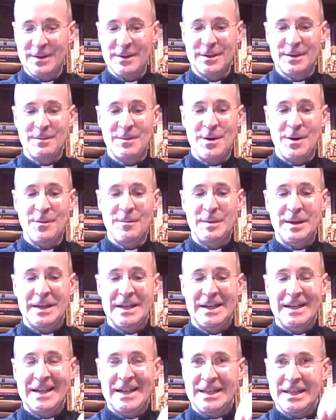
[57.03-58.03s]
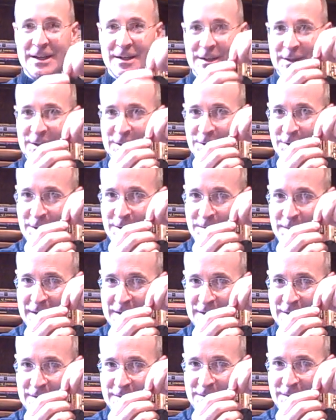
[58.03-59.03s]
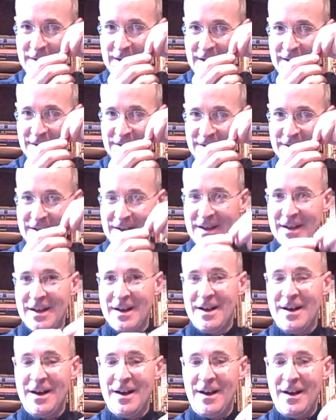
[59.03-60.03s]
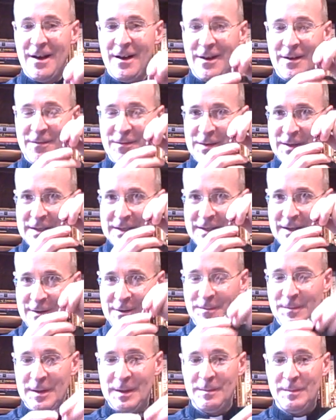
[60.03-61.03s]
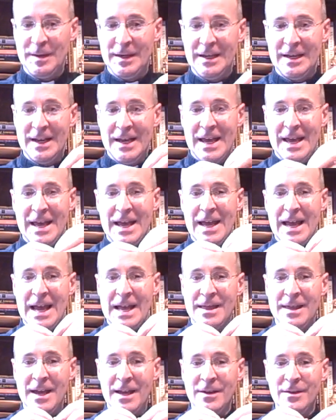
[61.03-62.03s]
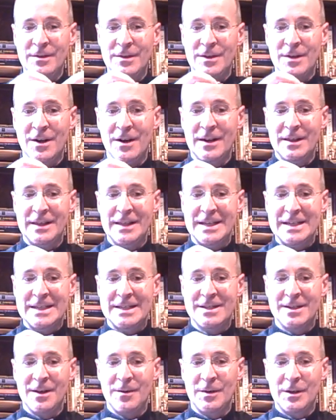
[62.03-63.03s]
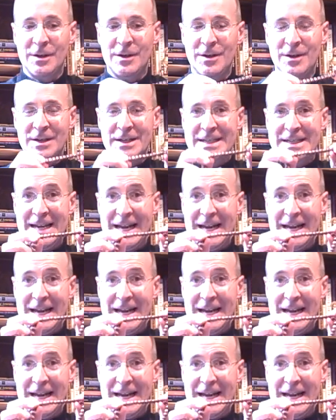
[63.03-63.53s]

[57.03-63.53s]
the small bead, and then a Glory be to the Father uh, for this other big bead. And then you start these, uh, what are called